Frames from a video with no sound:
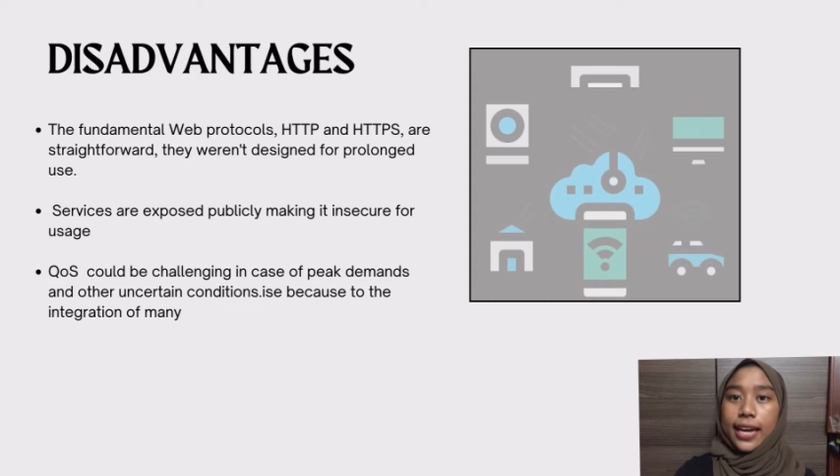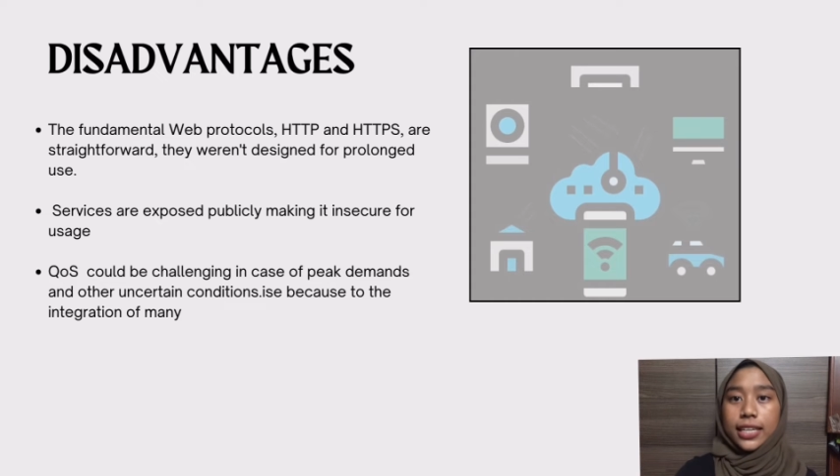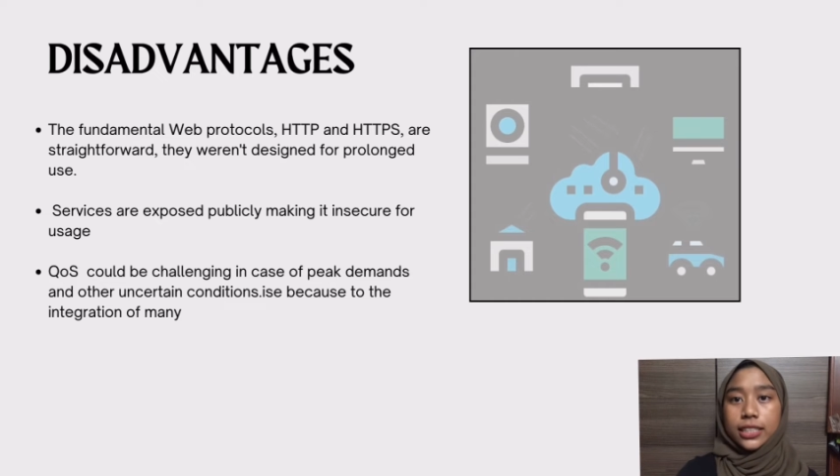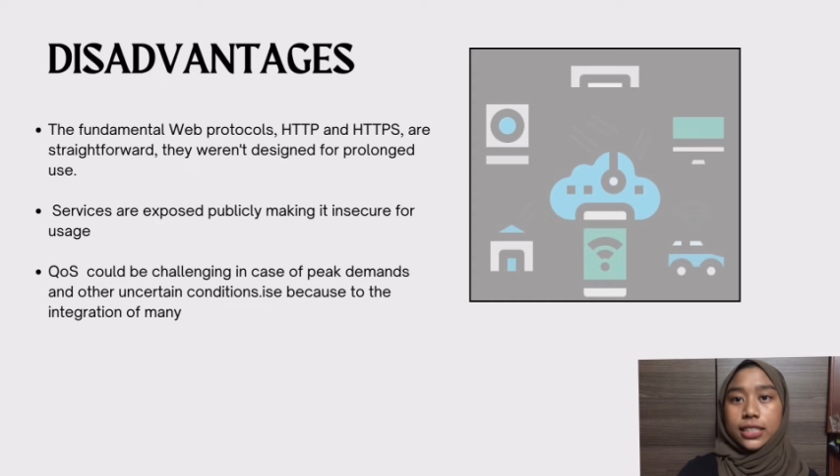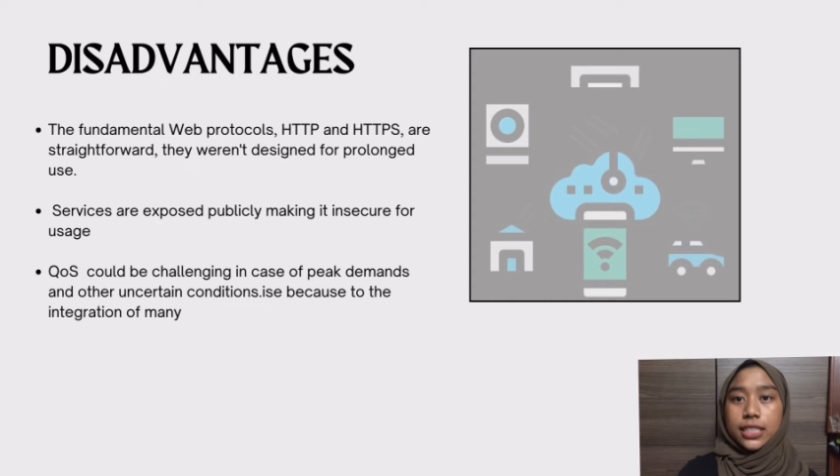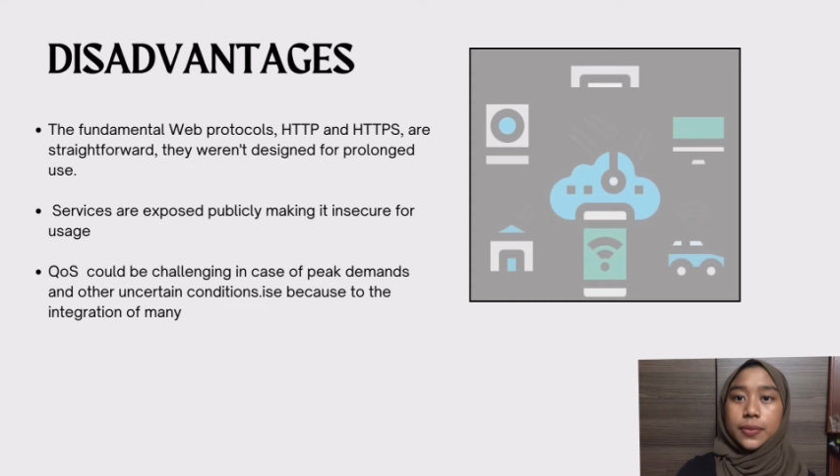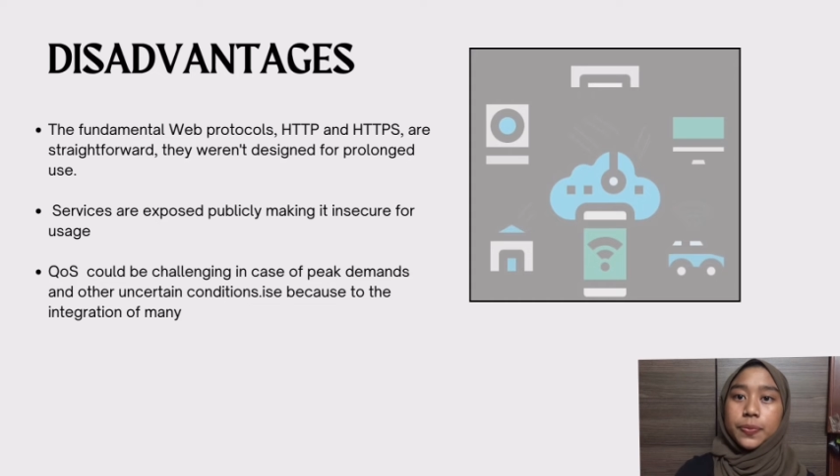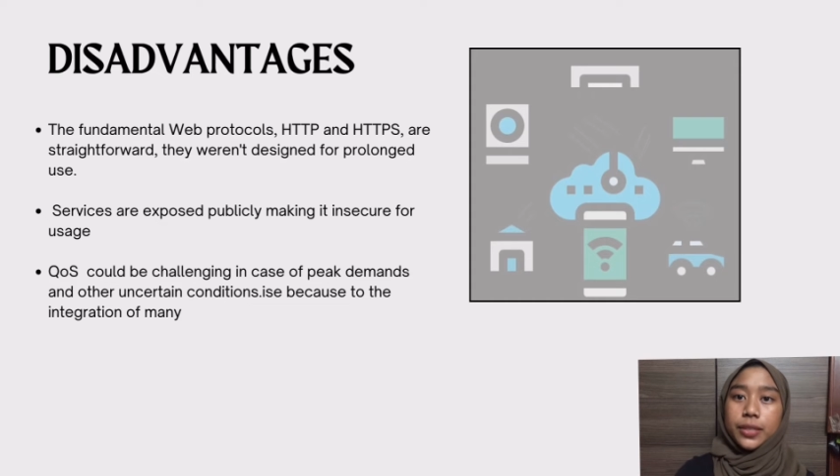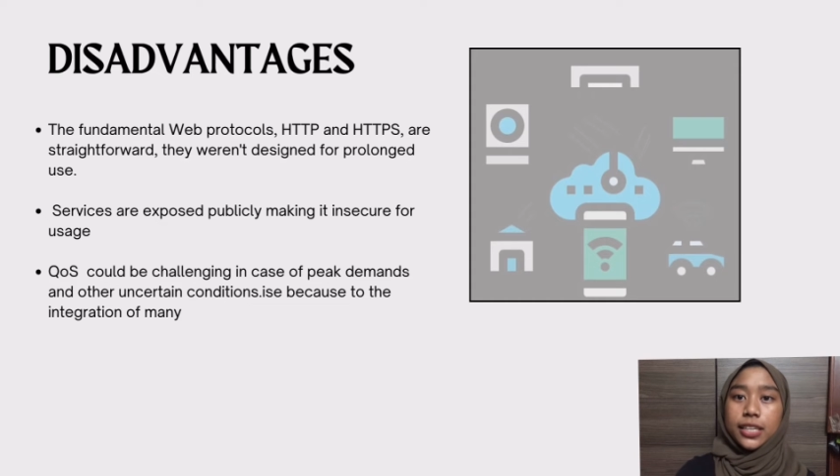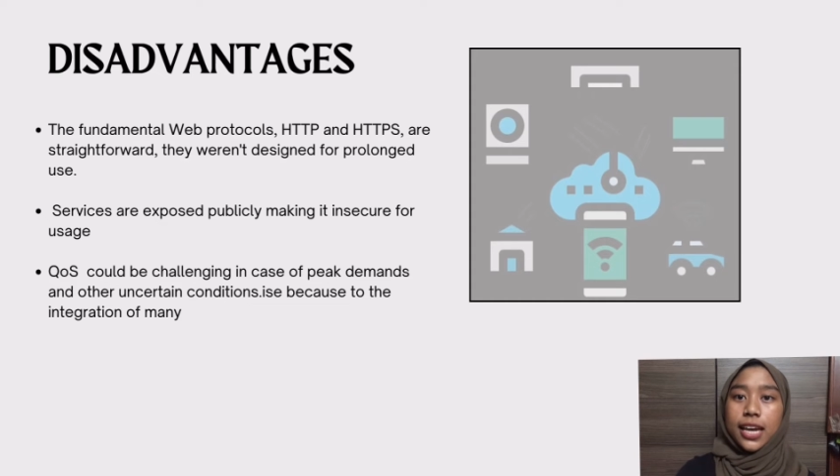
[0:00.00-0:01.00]

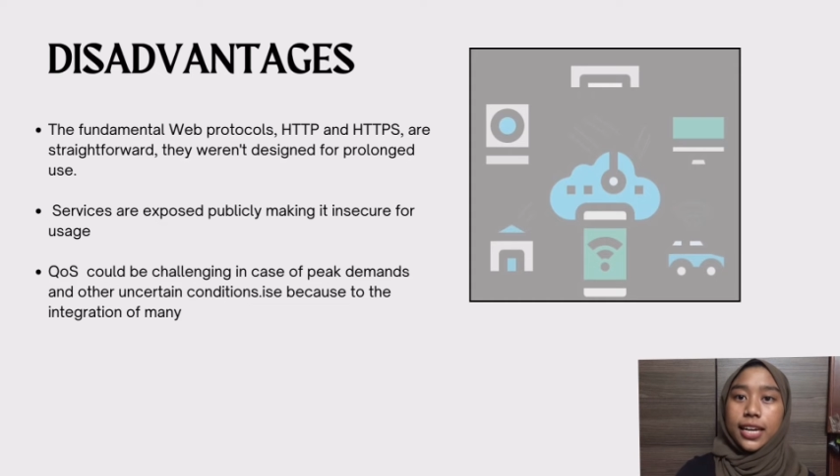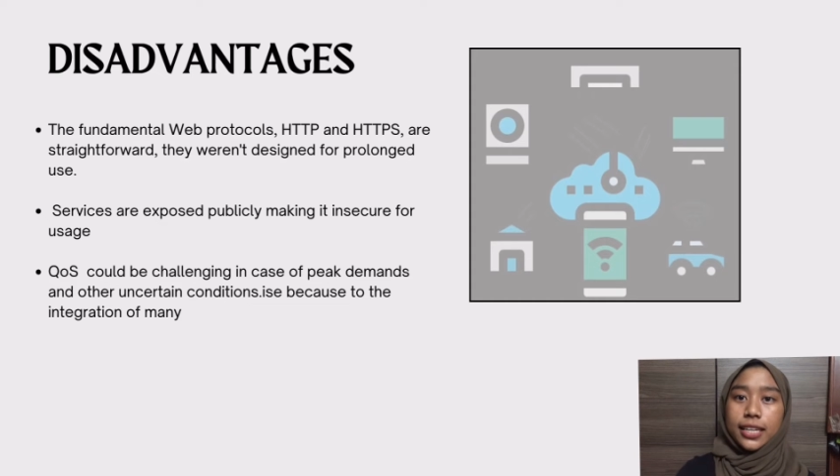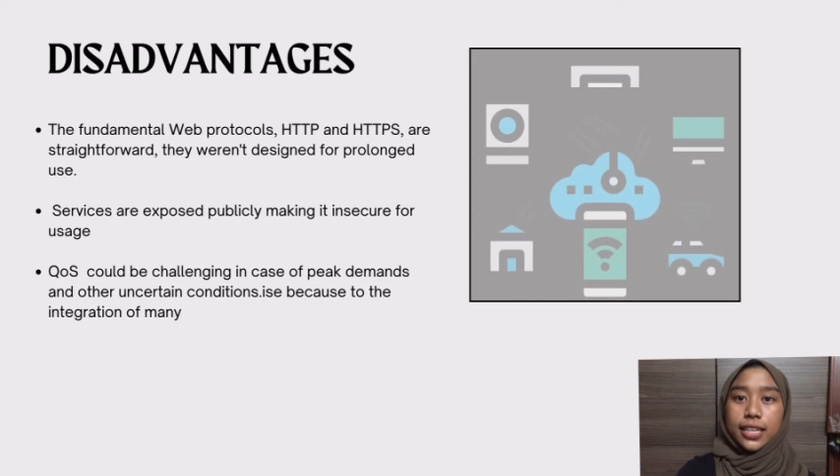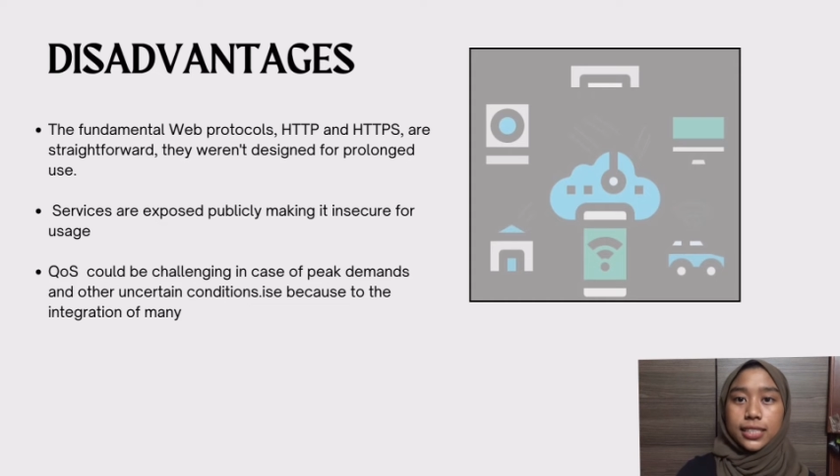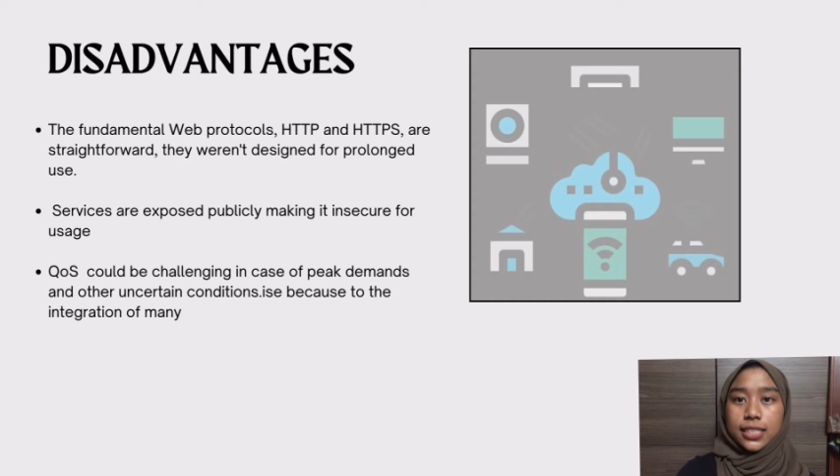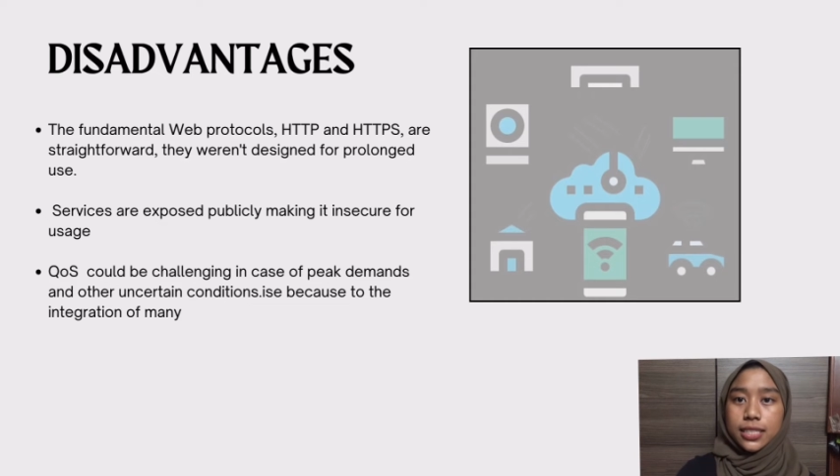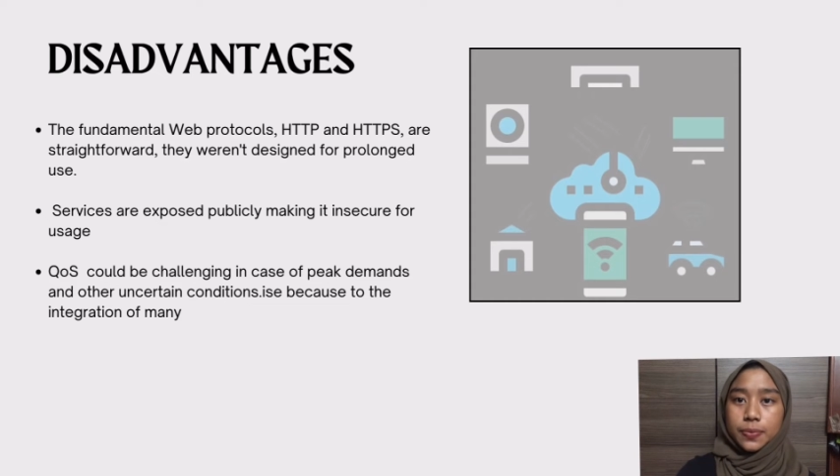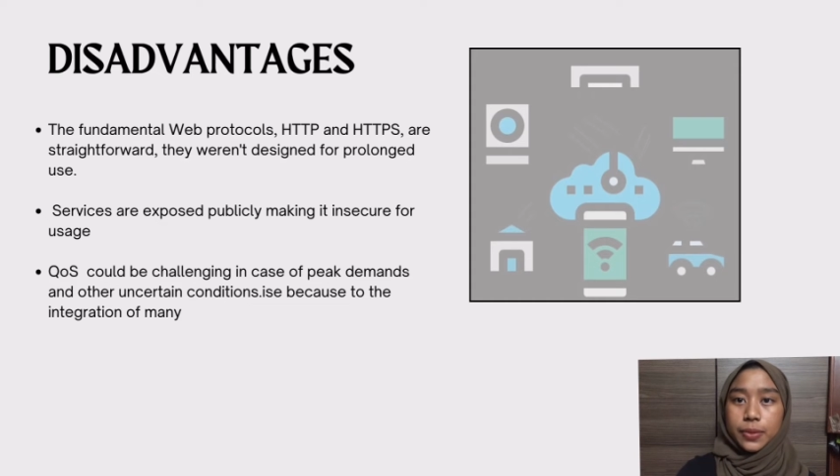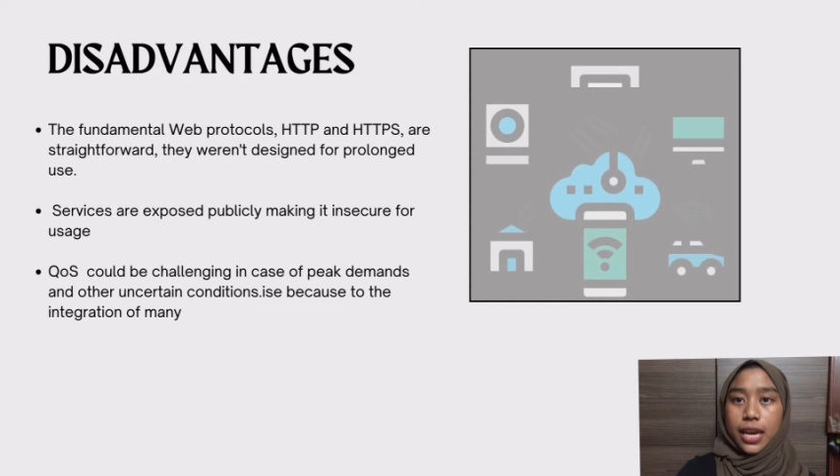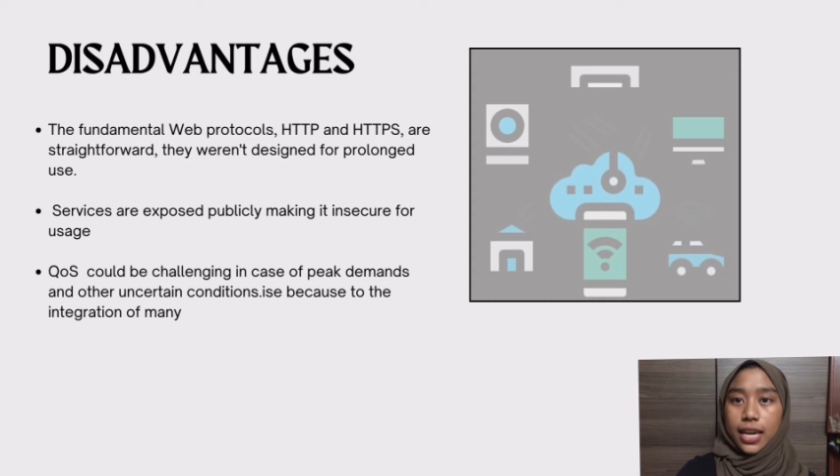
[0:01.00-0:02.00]
HTTP and
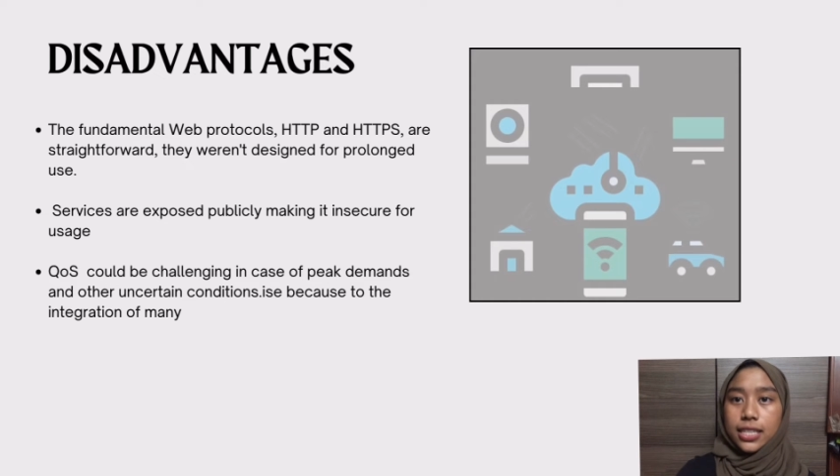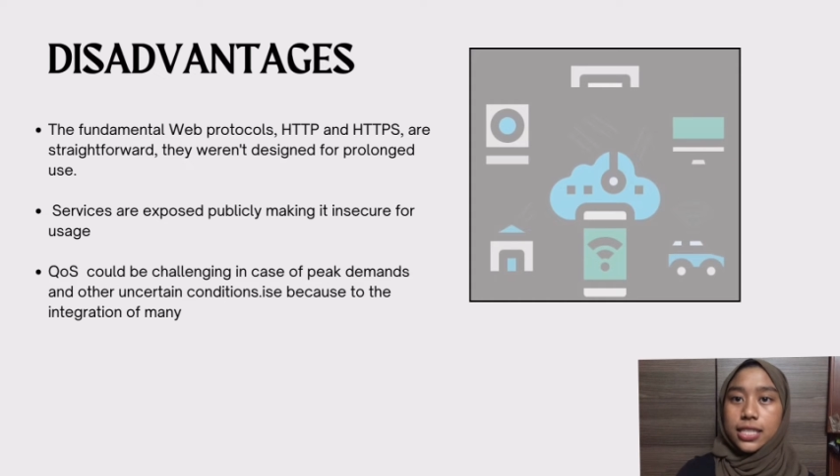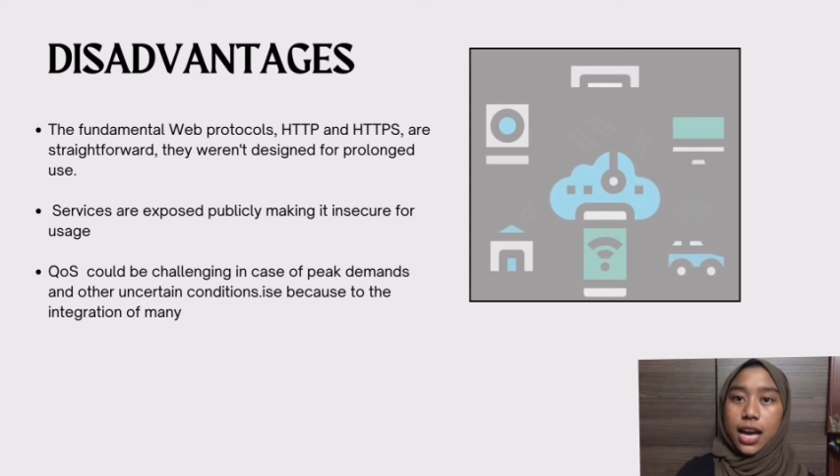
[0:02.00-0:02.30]
HTTPS